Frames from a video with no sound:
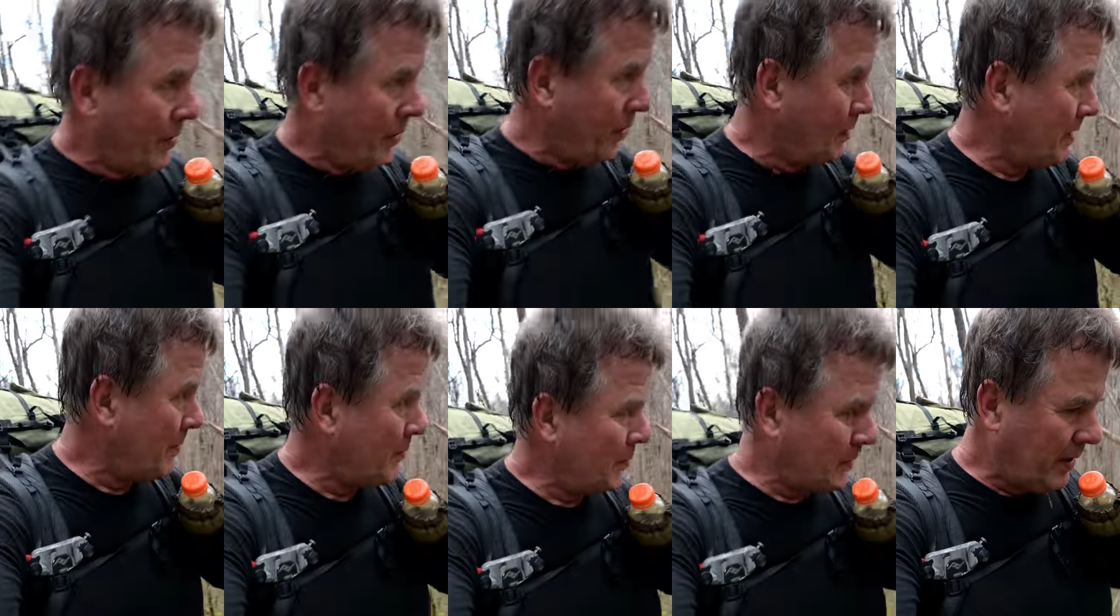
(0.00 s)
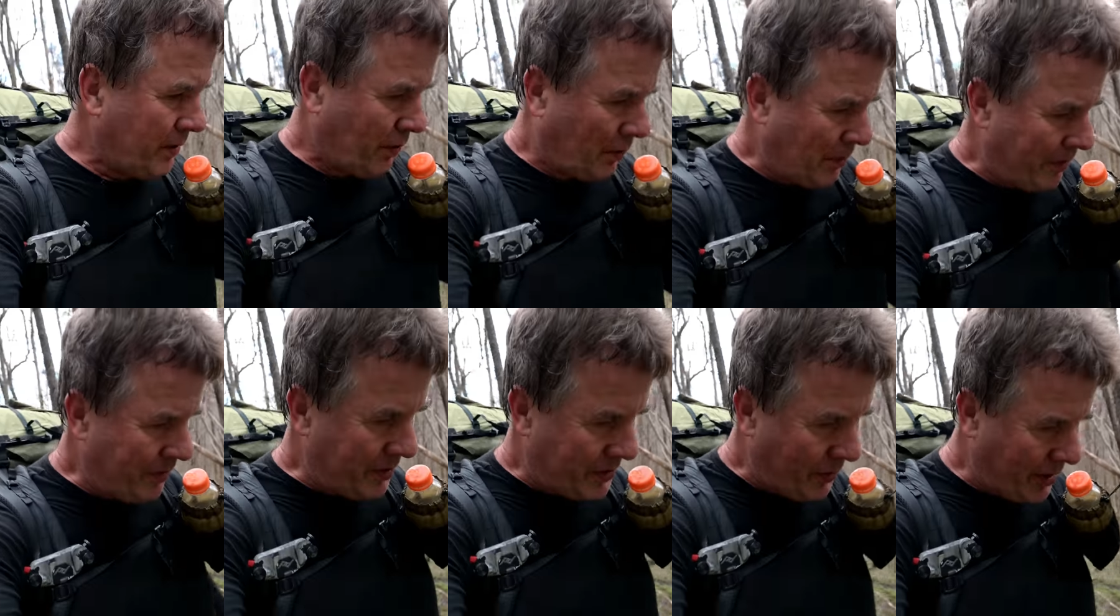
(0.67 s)
we were going up the Little
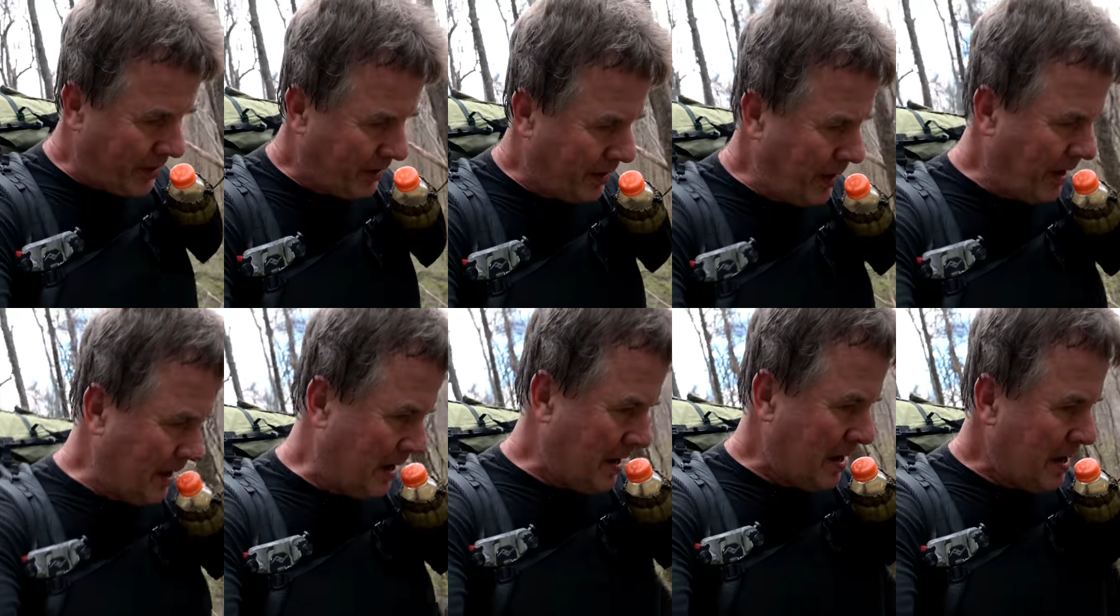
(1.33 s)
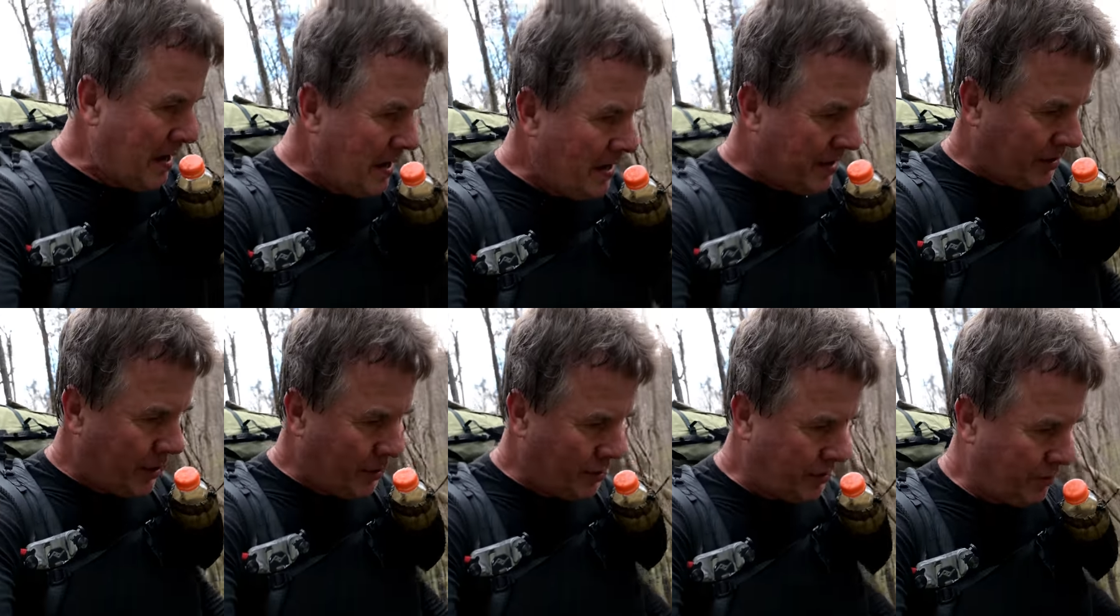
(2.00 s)
River Trail,
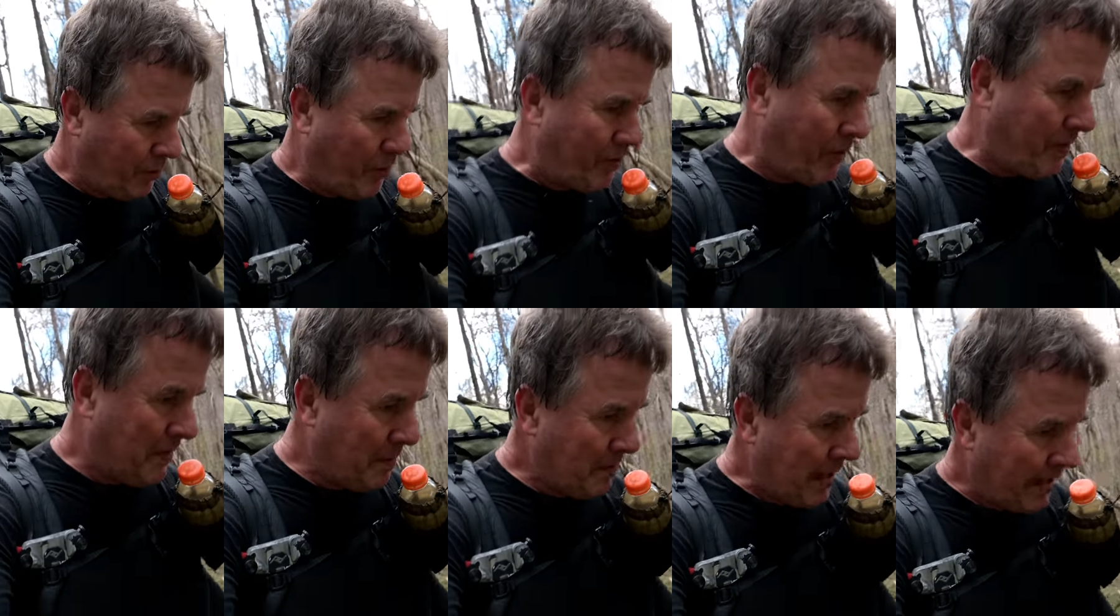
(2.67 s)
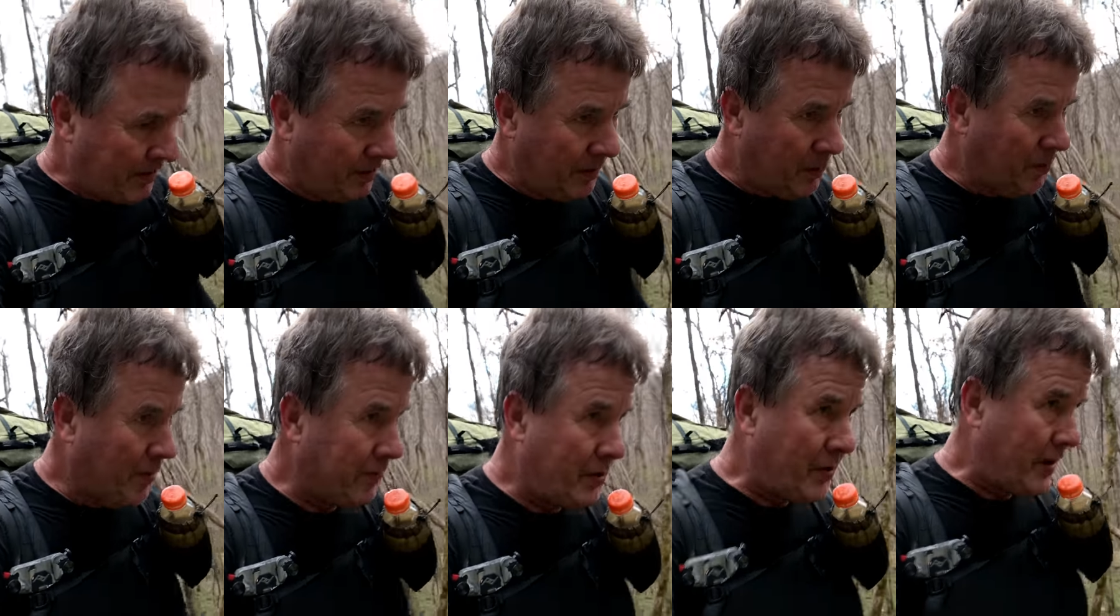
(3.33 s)
Goshen Prong, and then back the Little
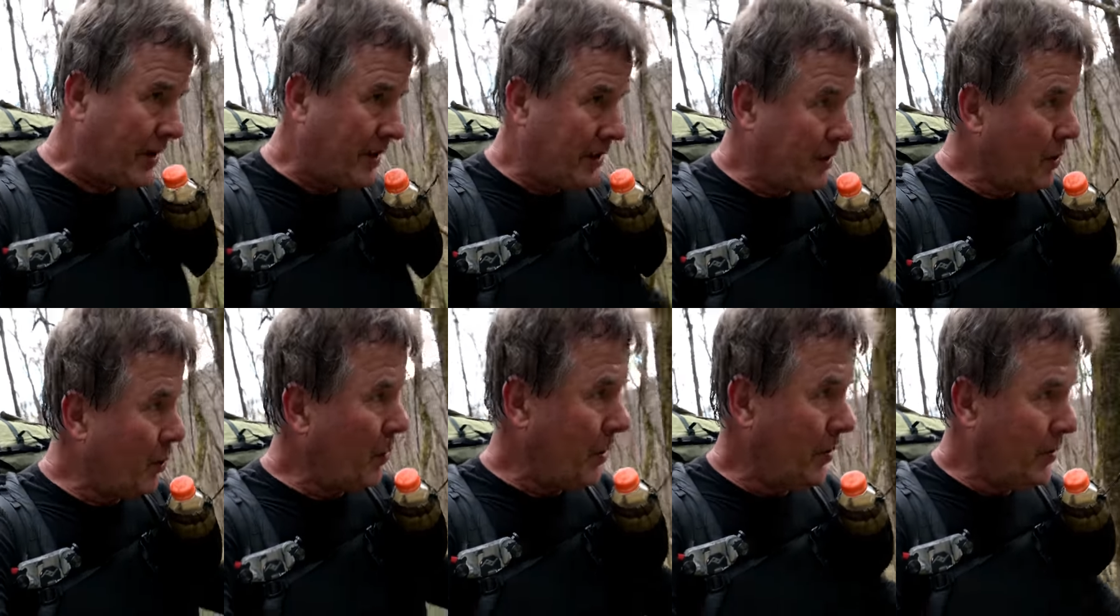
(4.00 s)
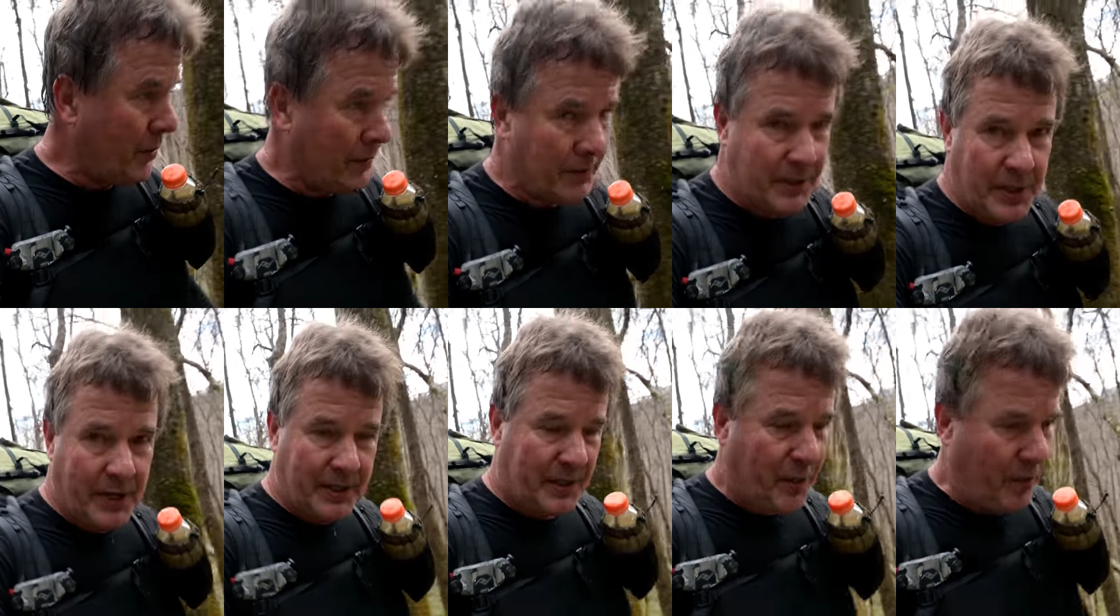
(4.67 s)
River Trail. I didn't know we were doing the
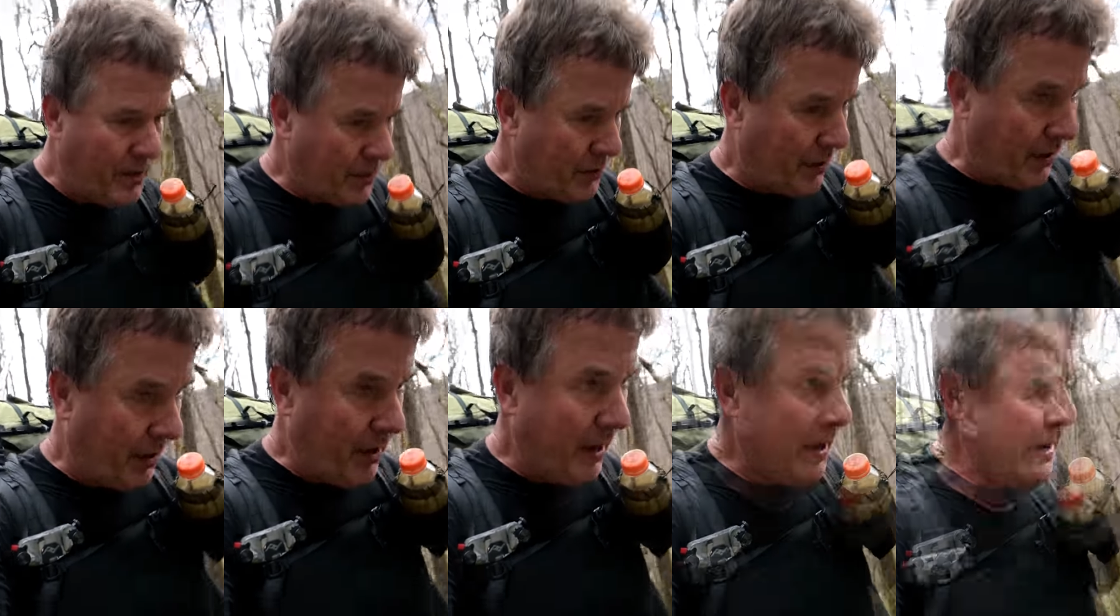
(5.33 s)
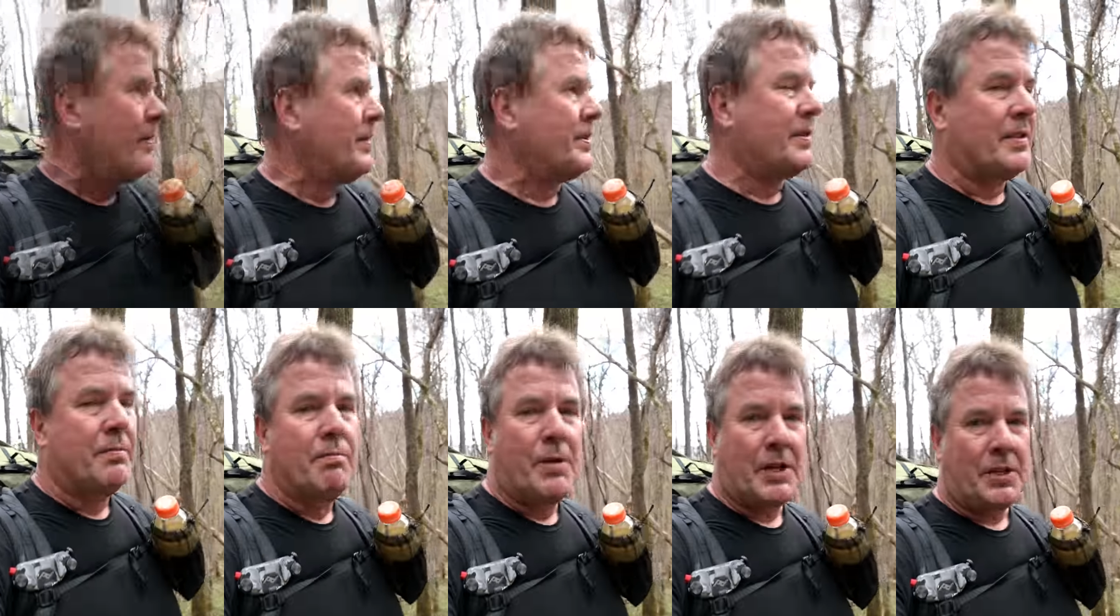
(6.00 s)
Jake's Creek Trail. This
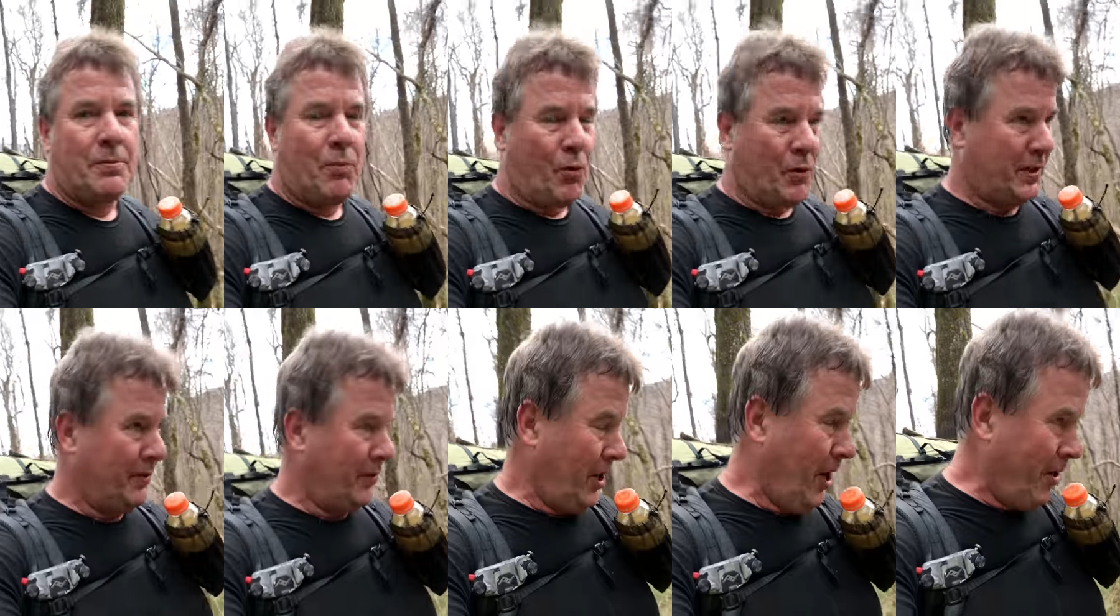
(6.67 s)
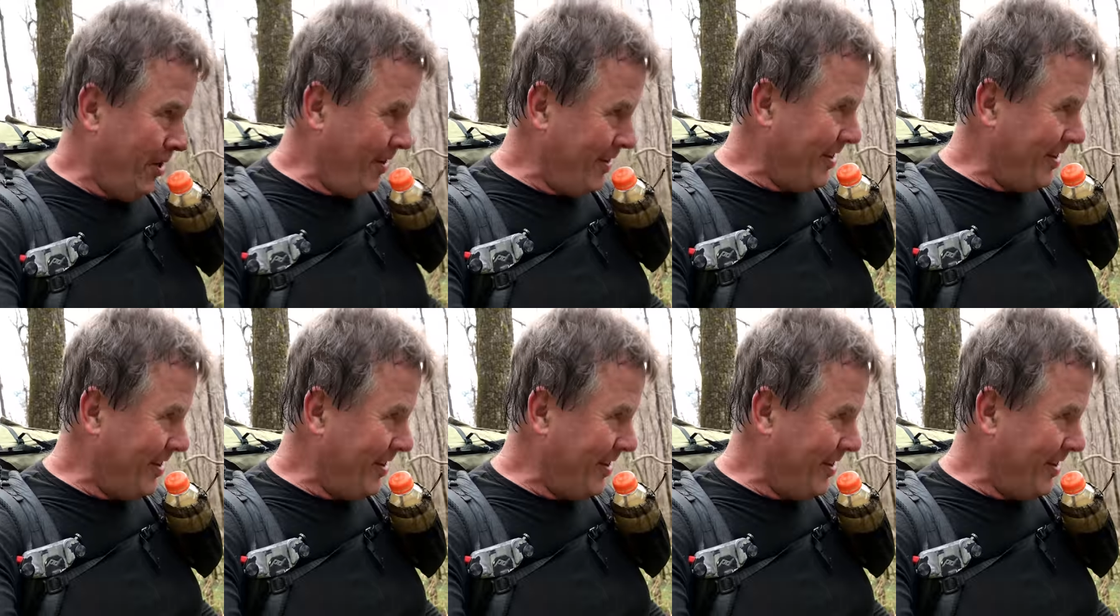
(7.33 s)
is much more severe